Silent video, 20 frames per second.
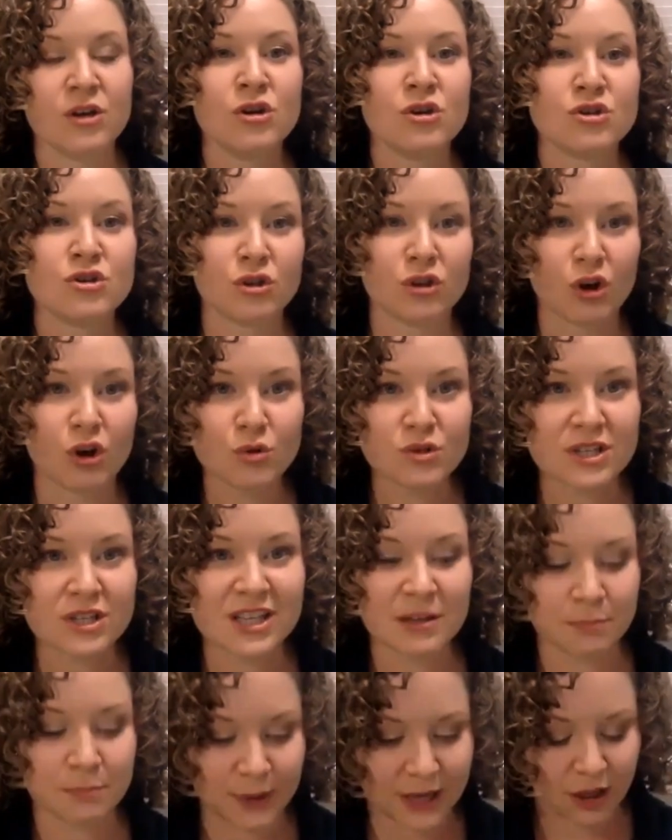So those are
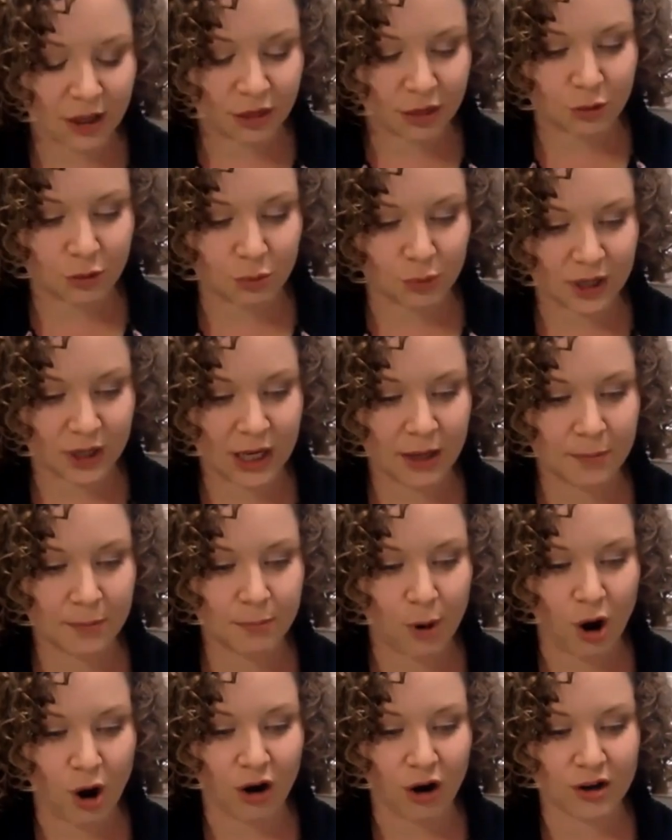the big 3
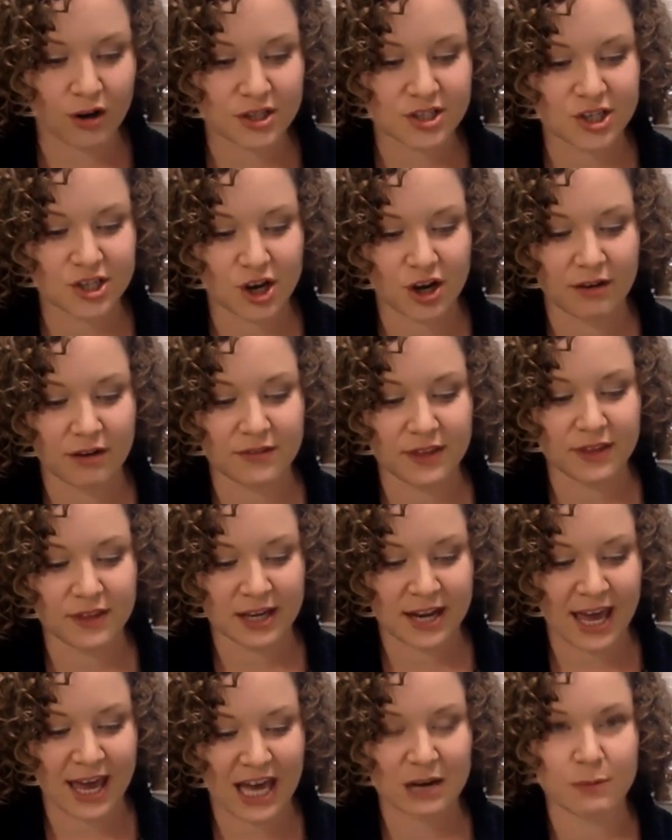parts of the
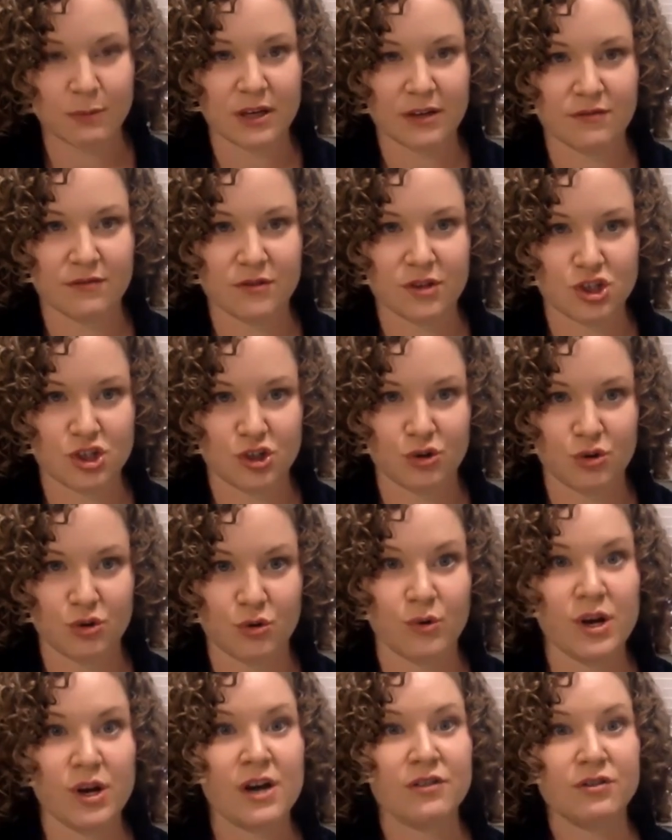anatomy of the
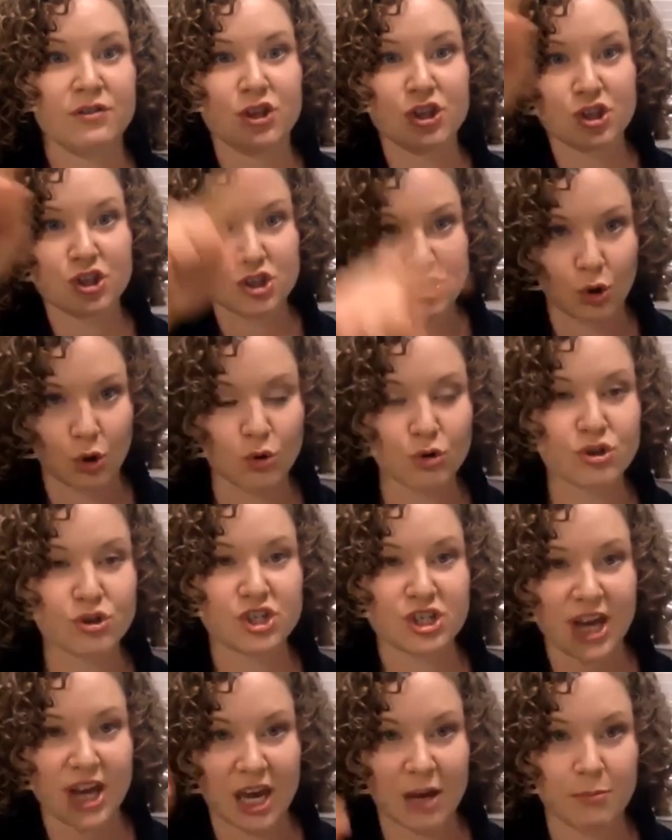shoe: the sole
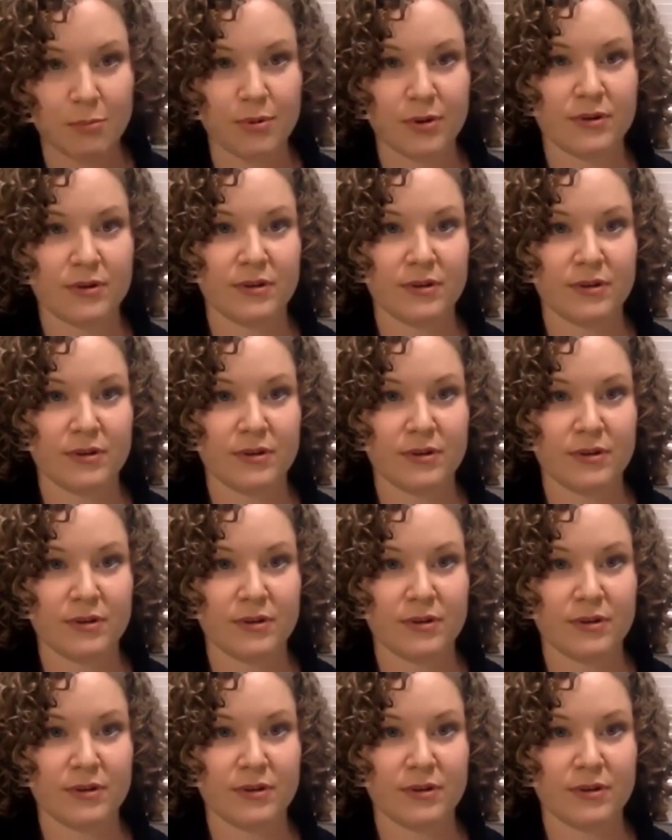shape,